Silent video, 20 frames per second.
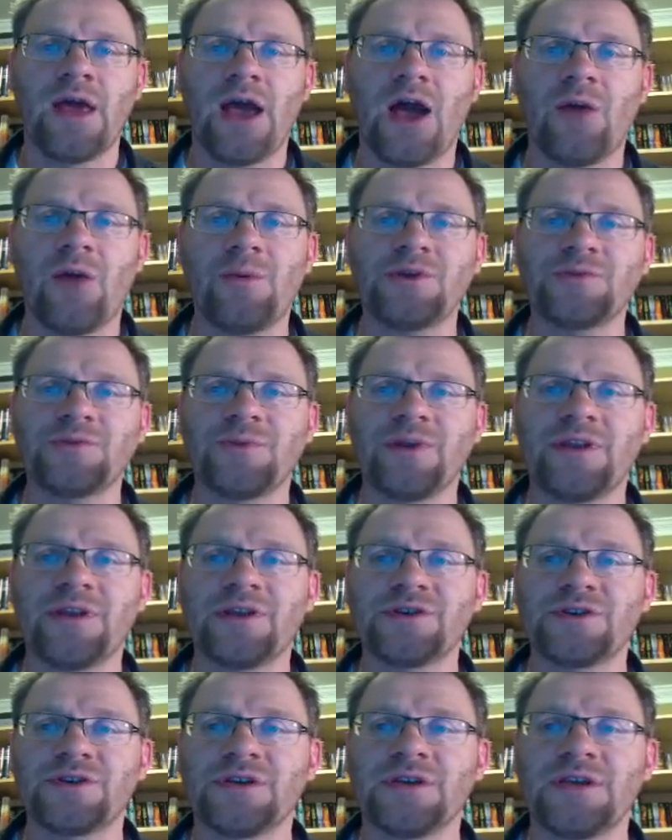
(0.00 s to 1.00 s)
How much money
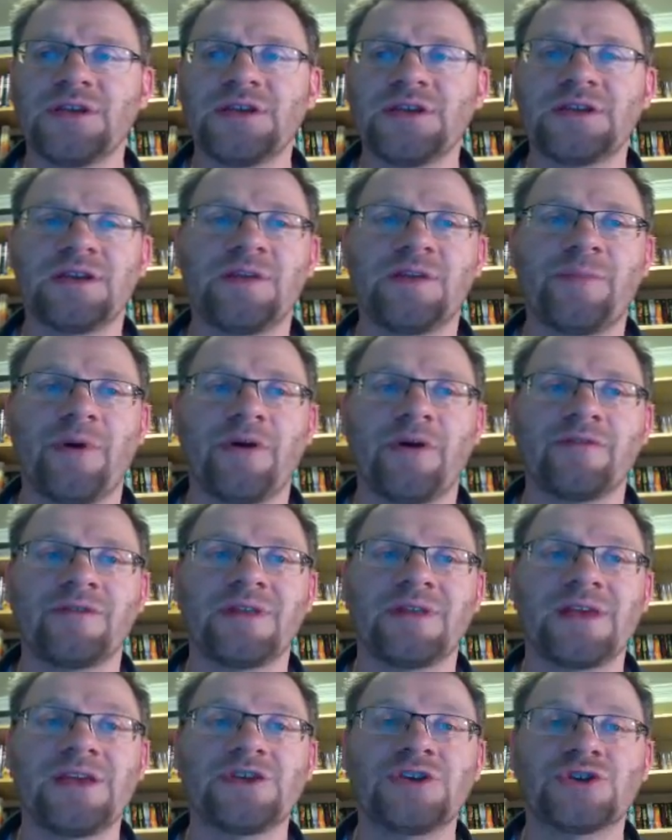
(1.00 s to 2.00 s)
does she need to deposit
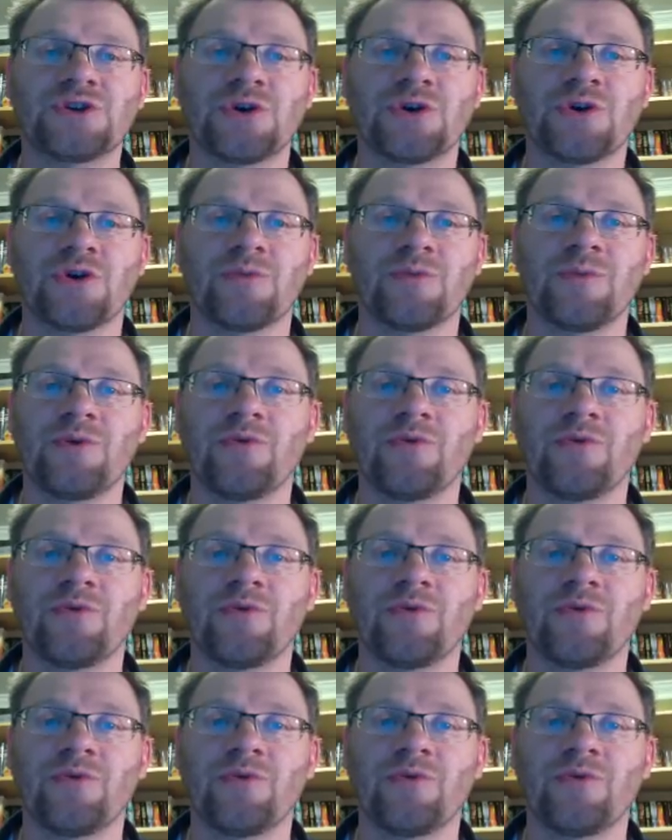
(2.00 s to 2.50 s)
each term